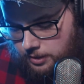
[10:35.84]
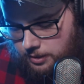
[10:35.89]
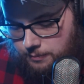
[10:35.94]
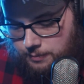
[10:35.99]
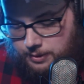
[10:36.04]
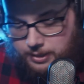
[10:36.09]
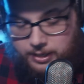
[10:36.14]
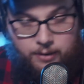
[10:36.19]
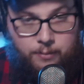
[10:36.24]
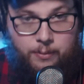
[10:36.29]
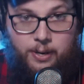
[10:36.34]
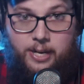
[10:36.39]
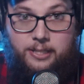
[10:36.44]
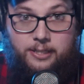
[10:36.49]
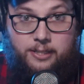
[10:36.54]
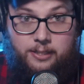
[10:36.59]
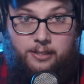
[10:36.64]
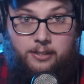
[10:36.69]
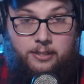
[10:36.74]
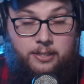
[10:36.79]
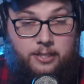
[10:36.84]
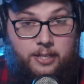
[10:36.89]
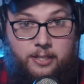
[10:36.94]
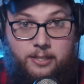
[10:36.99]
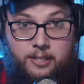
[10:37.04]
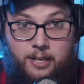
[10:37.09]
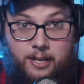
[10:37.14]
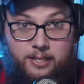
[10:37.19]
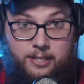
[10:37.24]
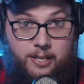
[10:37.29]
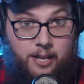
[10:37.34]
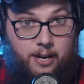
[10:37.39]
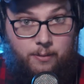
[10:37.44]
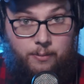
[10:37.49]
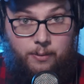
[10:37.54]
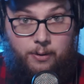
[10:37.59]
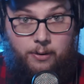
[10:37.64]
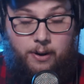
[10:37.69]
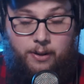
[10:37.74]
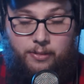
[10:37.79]
but anyways, since I said I
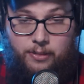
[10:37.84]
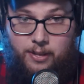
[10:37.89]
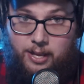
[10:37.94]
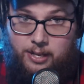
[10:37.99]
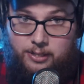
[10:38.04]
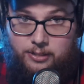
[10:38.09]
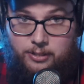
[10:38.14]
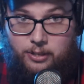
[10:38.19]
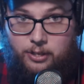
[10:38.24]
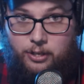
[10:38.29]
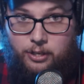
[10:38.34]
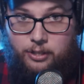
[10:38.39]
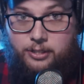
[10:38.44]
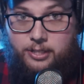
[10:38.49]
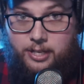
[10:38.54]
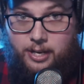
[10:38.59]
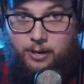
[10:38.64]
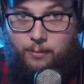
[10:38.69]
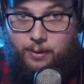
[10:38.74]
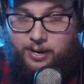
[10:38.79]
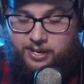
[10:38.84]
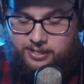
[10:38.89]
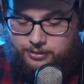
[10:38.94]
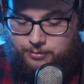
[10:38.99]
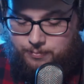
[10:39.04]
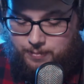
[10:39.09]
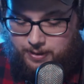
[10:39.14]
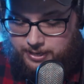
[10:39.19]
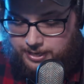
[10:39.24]
regret that, it's a good segue into my